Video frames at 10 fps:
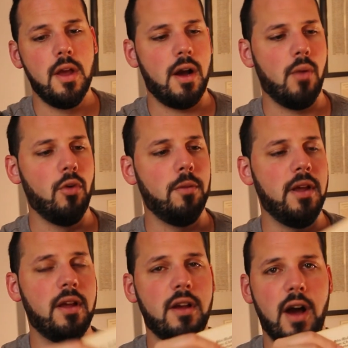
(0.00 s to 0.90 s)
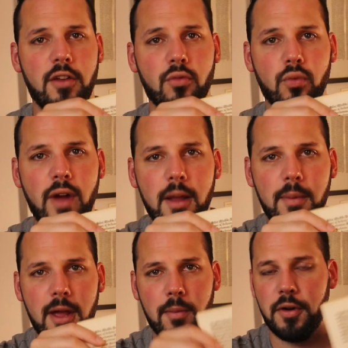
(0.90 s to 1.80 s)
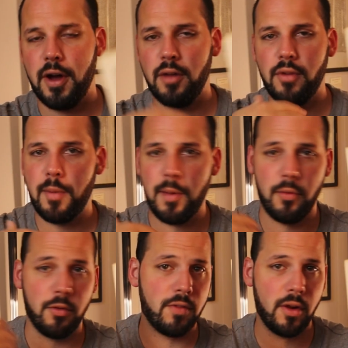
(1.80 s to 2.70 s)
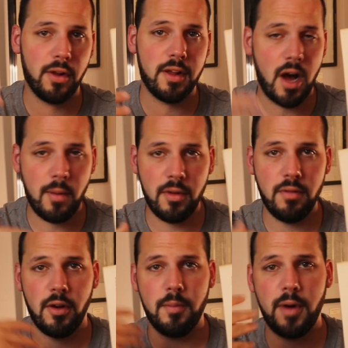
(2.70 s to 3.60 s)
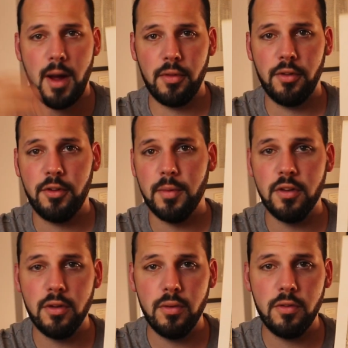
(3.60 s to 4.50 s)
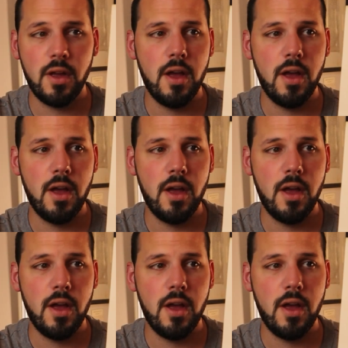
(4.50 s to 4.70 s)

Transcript: would be cotton rag paper. Cotton rag paper was very common, very popular to be used,